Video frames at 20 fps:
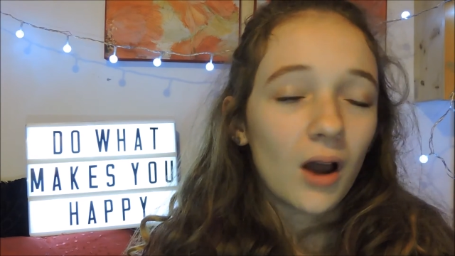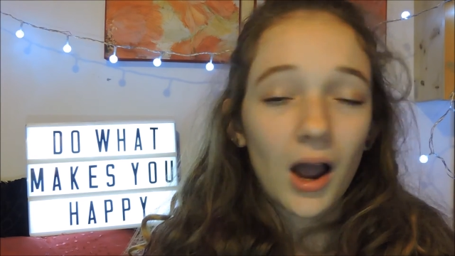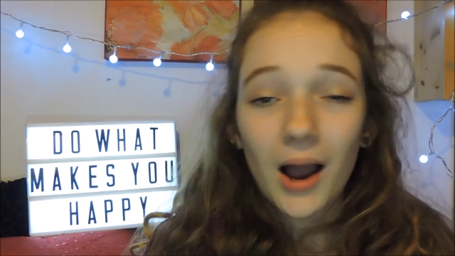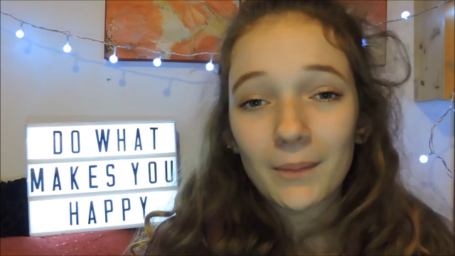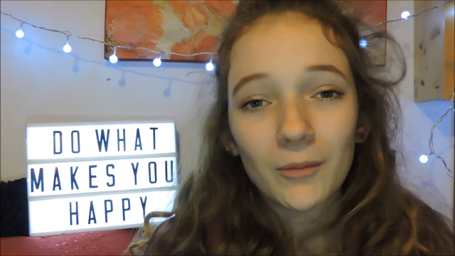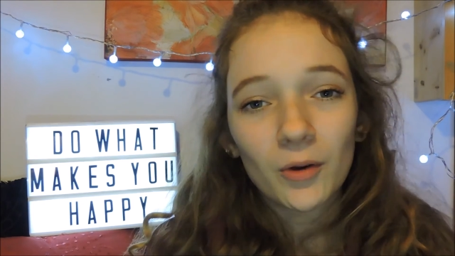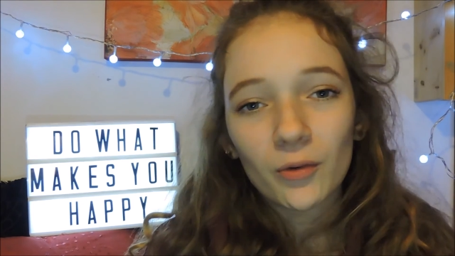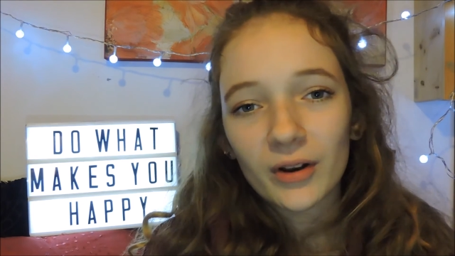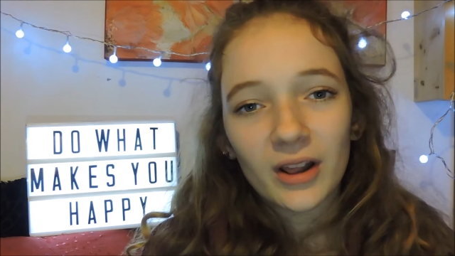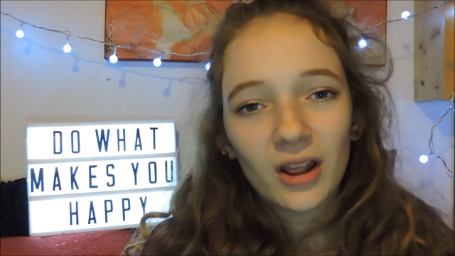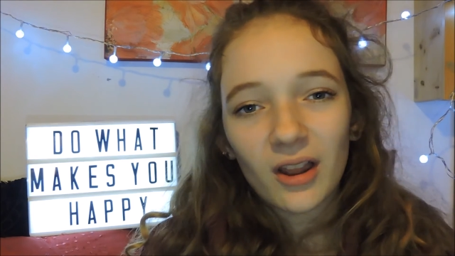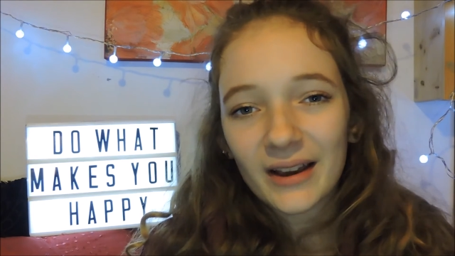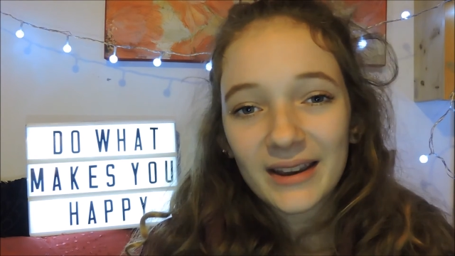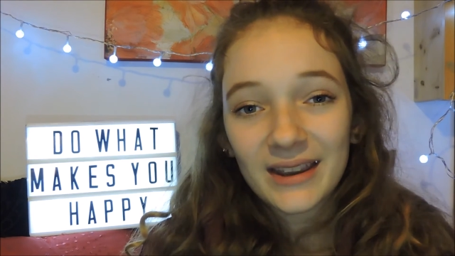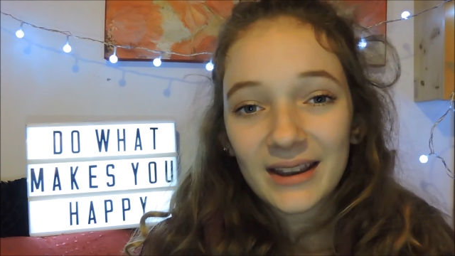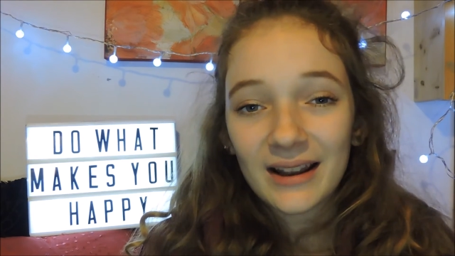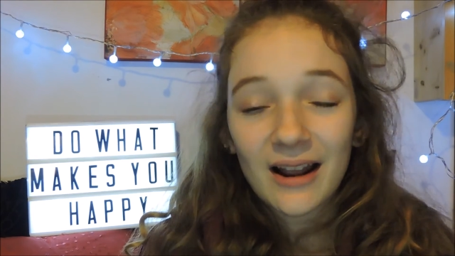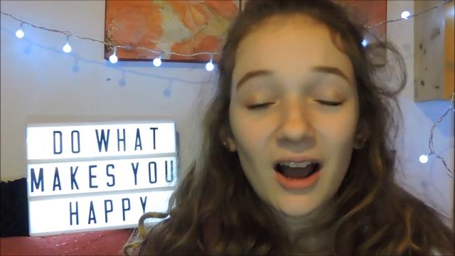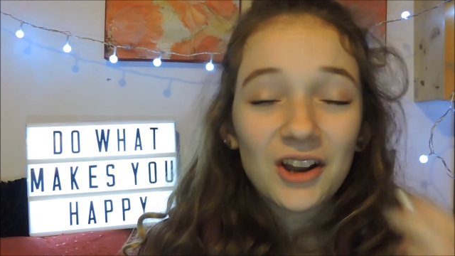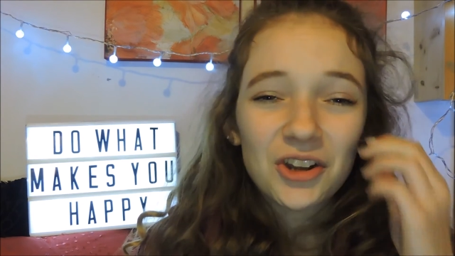I'm not really
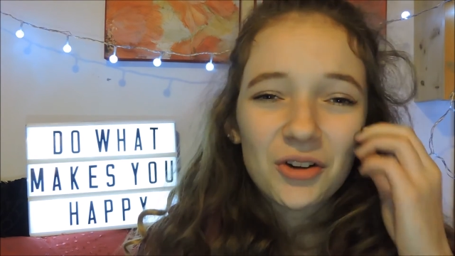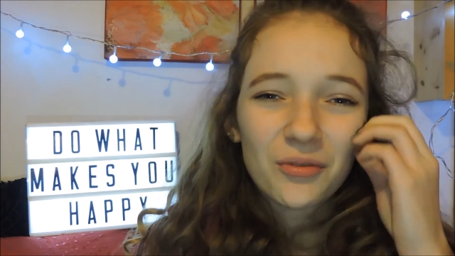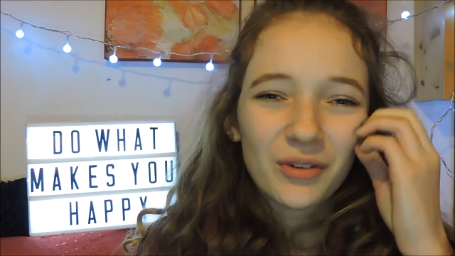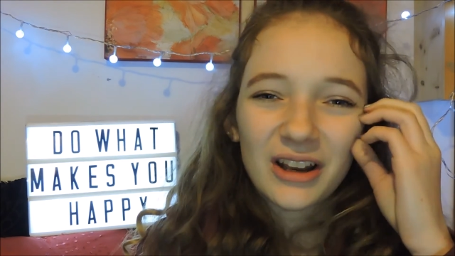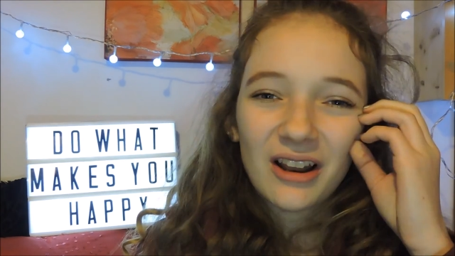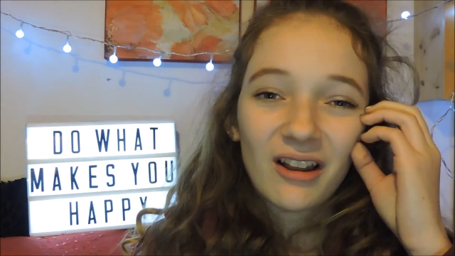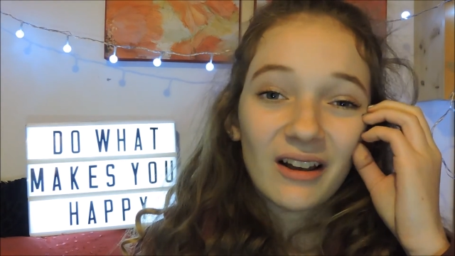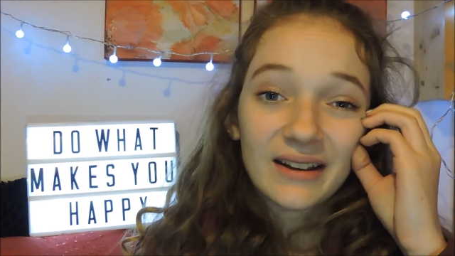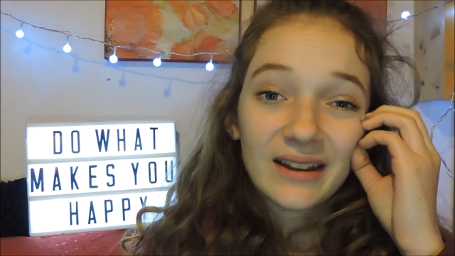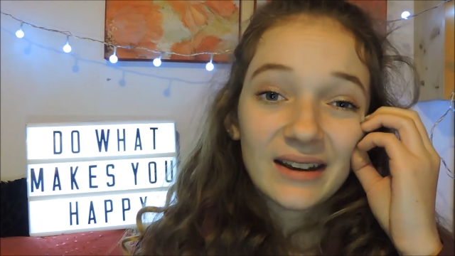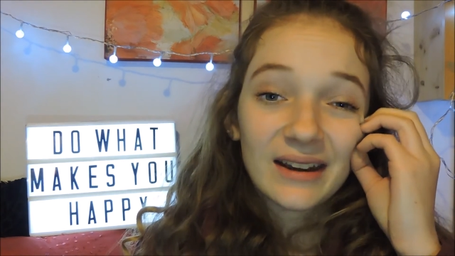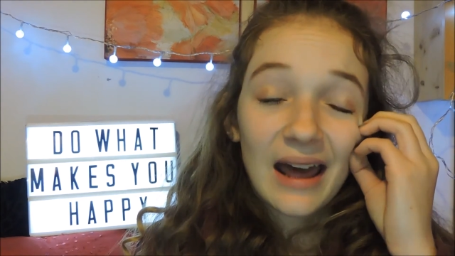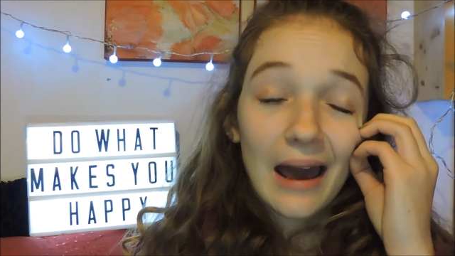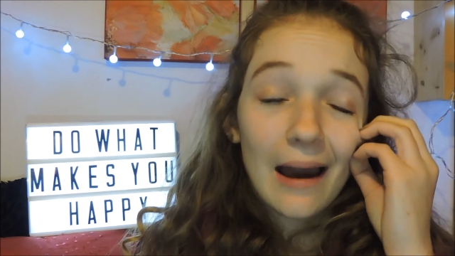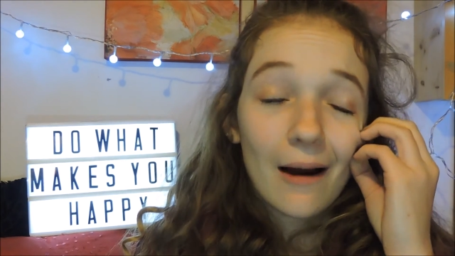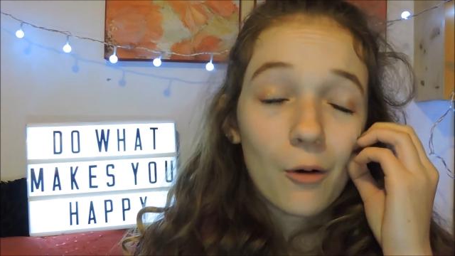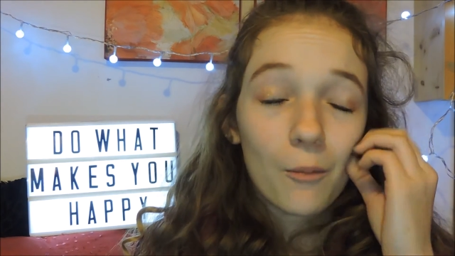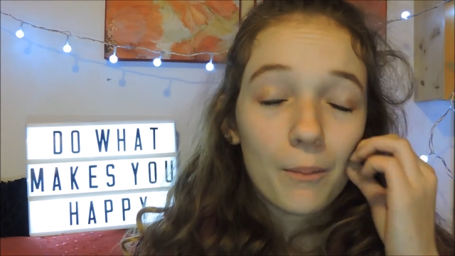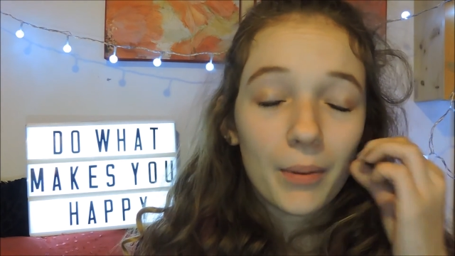liking it, I don't really like it now,